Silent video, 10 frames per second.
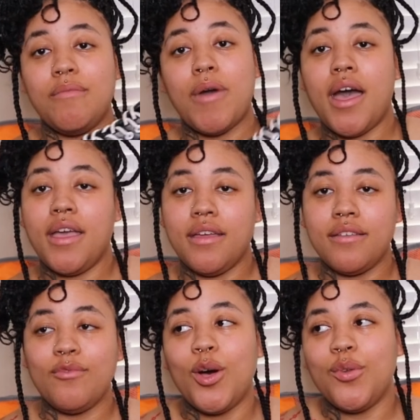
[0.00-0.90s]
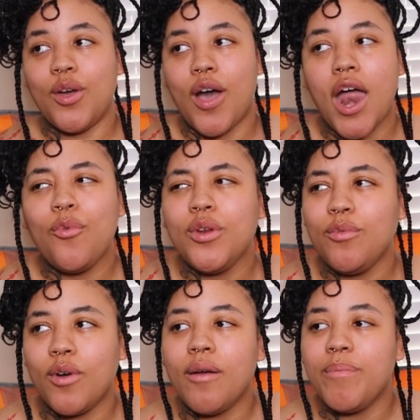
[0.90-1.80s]
And well, no, I
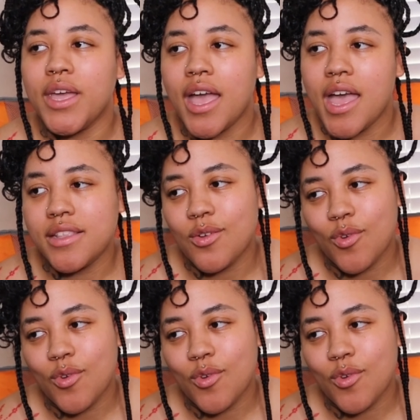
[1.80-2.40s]
wouldn't want big ass